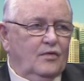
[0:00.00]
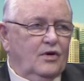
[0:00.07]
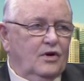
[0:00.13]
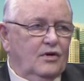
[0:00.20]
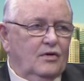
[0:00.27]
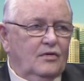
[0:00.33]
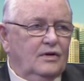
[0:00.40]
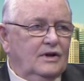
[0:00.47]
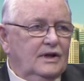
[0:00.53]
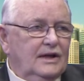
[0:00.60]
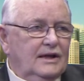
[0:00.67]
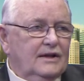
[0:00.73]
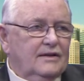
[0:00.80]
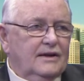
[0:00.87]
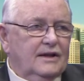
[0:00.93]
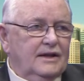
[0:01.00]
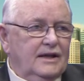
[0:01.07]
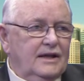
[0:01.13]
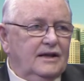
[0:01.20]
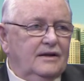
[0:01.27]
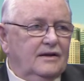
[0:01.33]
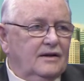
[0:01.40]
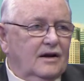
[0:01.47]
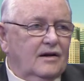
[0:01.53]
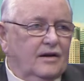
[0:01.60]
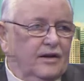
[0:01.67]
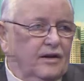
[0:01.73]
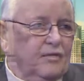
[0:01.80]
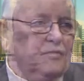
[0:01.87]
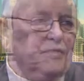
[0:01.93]
go that need our
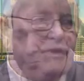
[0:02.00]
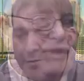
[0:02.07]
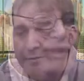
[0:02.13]
help